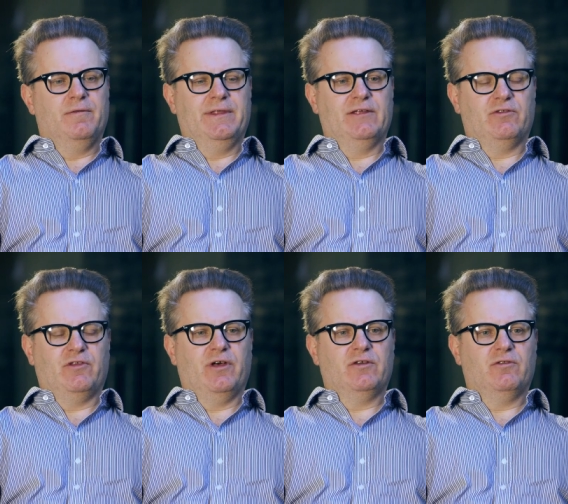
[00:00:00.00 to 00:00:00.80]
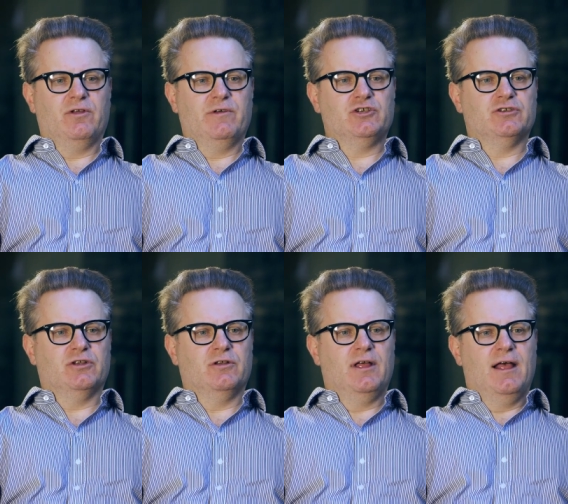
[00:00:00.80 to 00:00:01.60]
near to the site of the
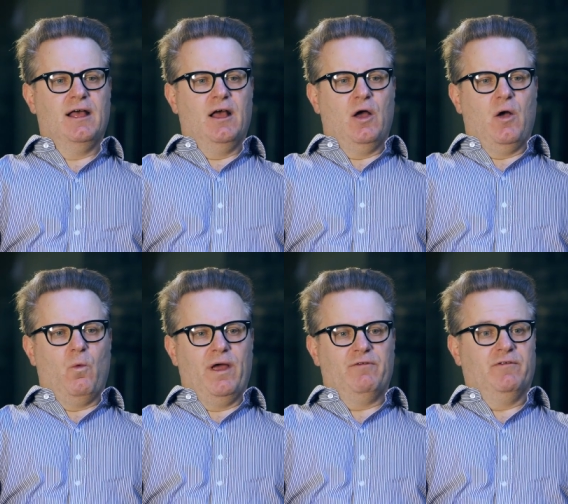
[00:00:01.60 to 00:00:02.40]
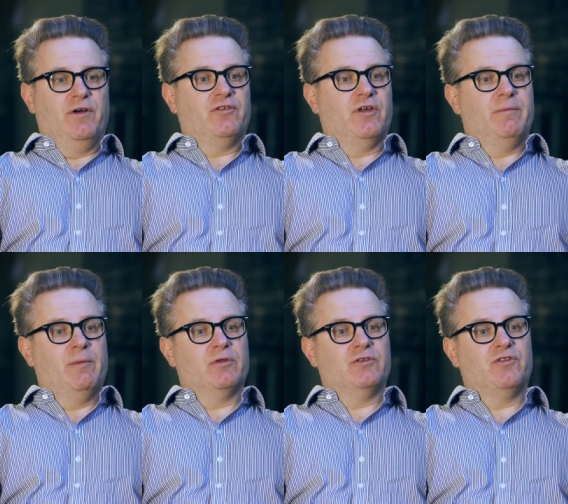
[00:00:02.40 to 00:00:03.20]
original, where for the first time
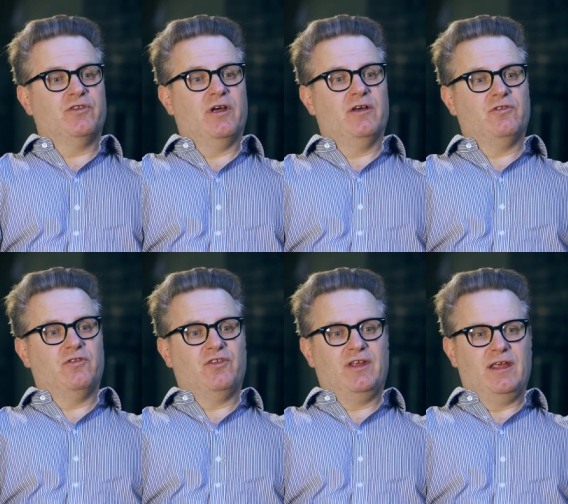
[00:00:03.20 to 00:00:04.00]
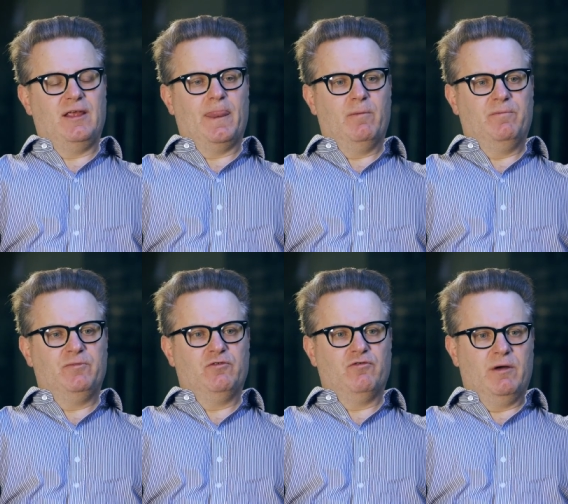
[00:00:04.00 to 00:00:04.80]
people could start to see
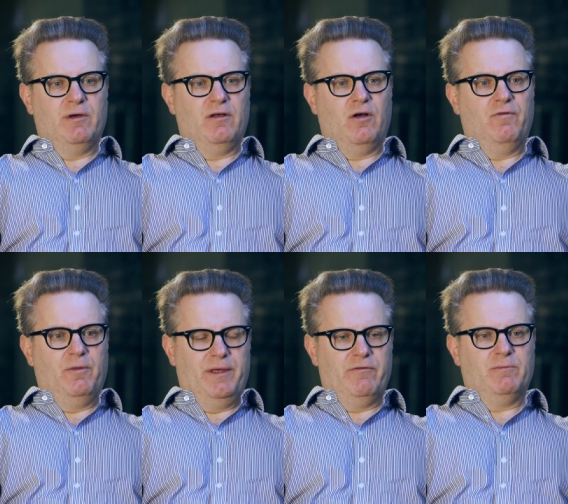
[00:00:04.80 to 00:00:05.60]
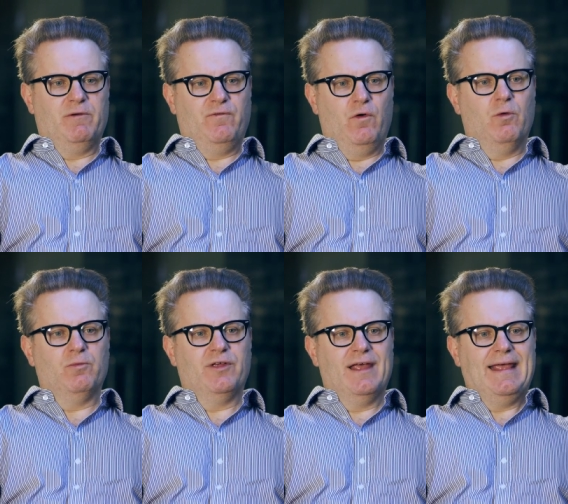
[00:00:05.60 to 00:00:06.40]
drama of the period
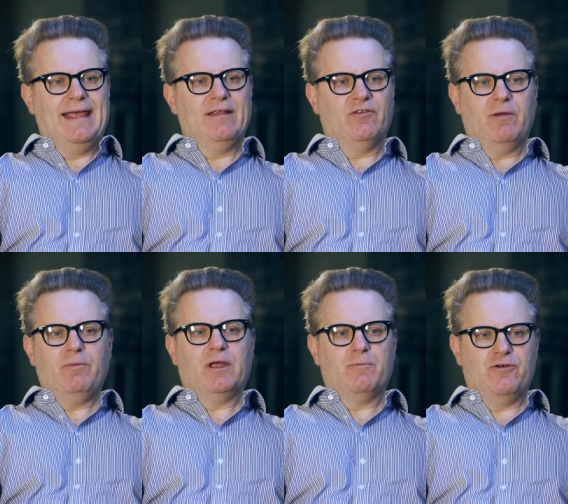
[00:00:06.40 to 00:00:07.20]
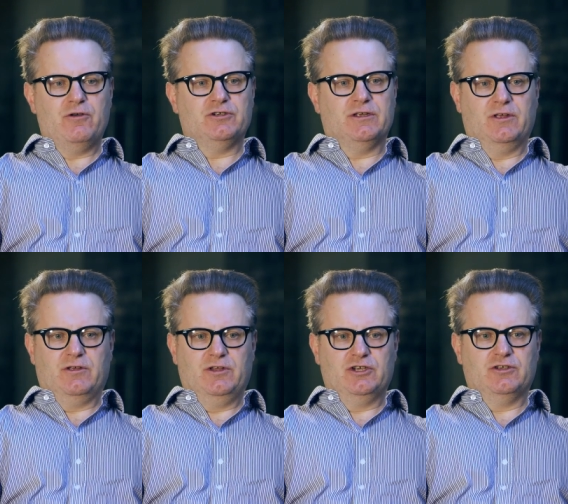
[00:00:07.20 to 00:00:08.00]
performed in something approaching the
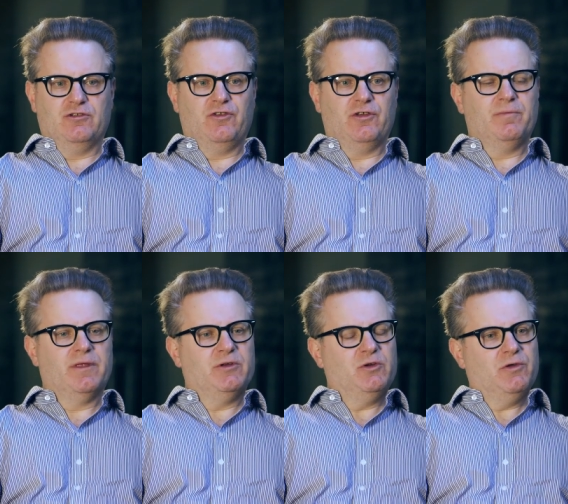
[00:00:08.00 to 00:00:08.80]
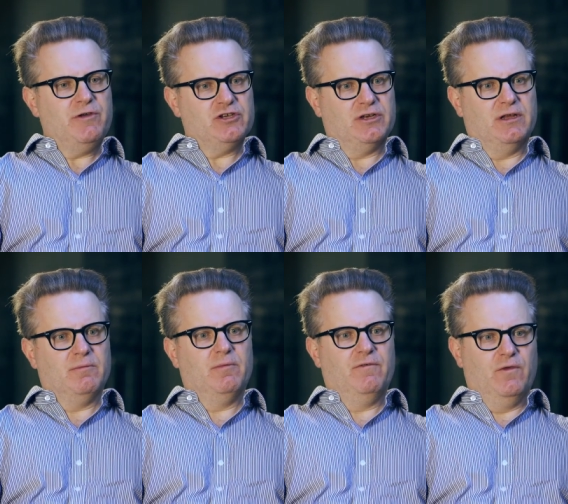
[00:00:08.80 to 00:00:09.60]
conditions in which it was originally
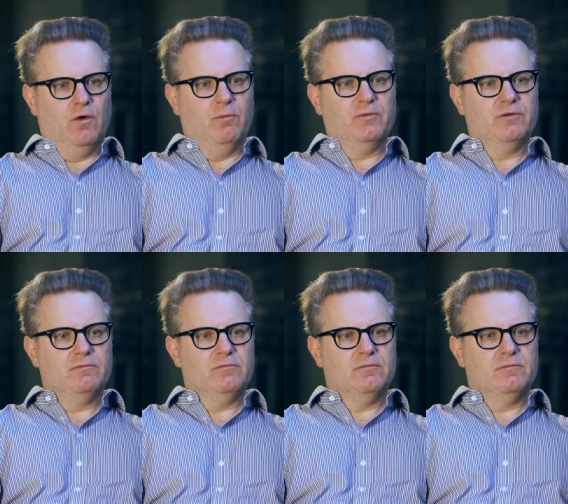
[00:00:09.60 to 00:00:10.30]
performed.